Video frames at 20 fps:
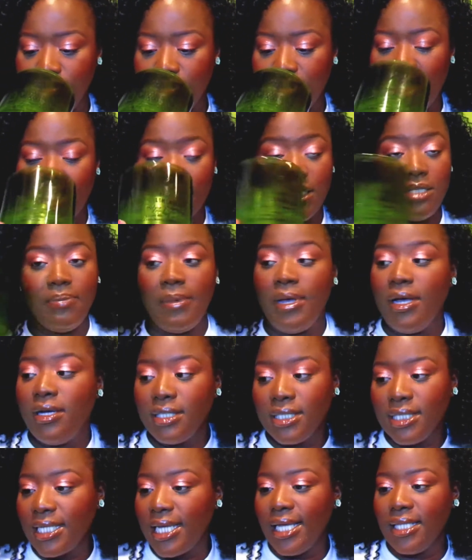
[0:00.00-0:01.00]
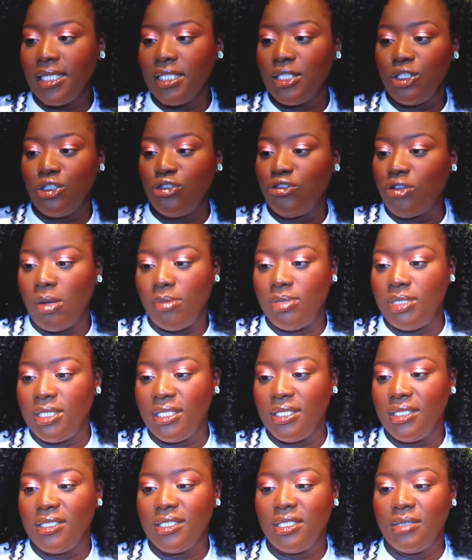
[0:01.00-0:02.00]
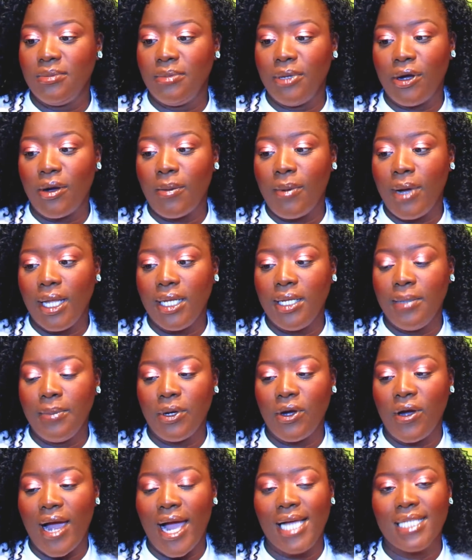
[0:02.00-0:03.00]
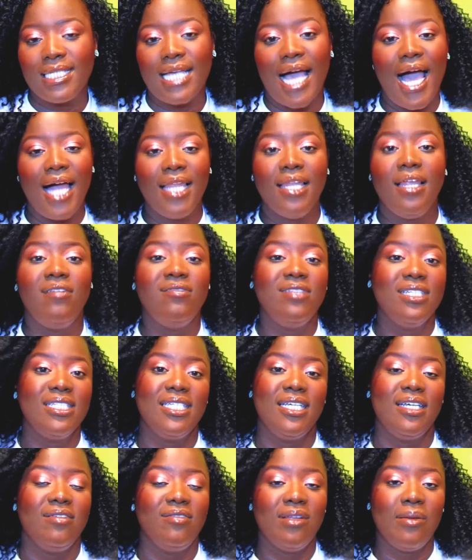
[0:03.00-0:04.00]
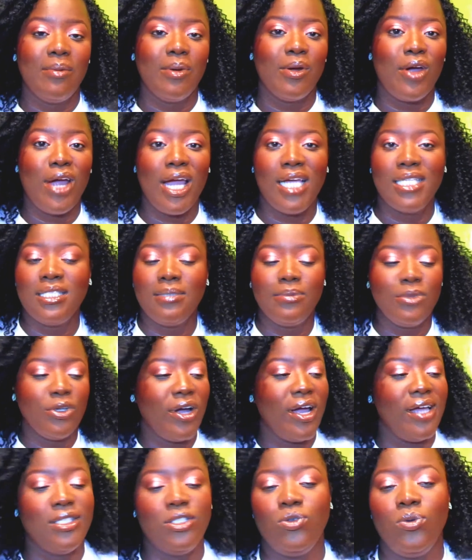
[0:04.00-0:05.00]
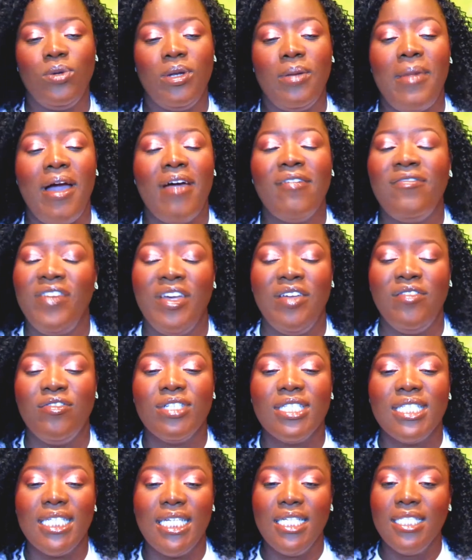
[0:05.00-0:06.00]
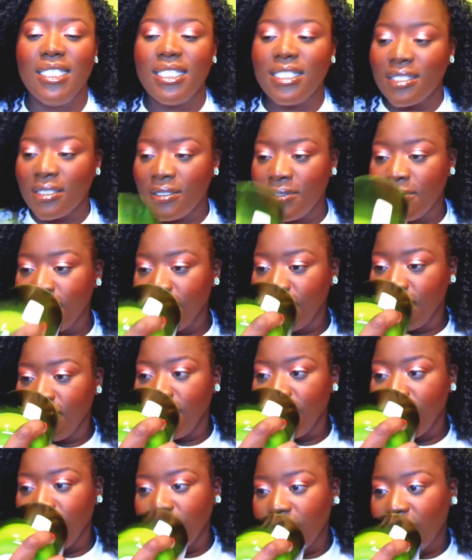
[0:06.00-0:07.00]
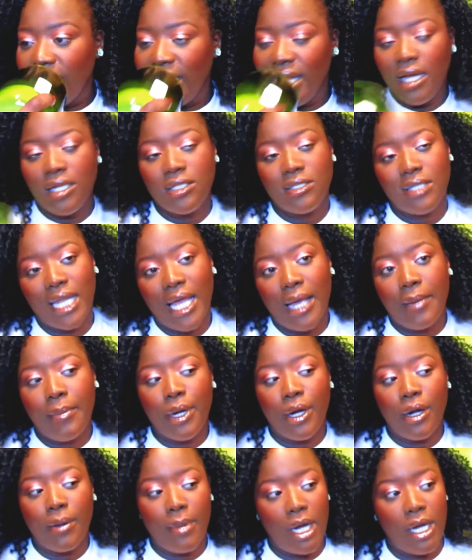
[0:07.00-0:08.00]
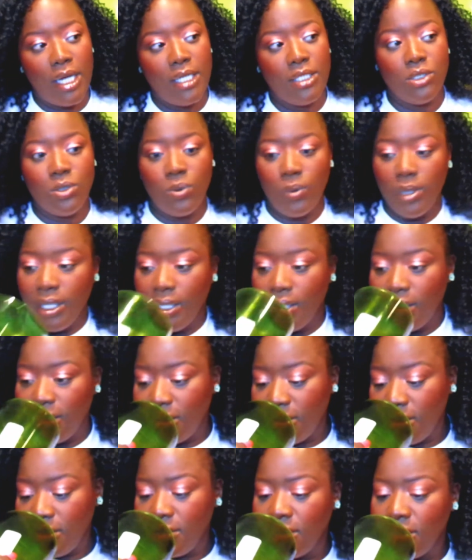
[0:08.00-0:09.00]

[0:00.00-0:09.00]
It smells like the description. It's a Bergamot lemongrass. I love the scent of lemongrass. Lemongrass is one of my favorite scents. And I also like bergamot as well.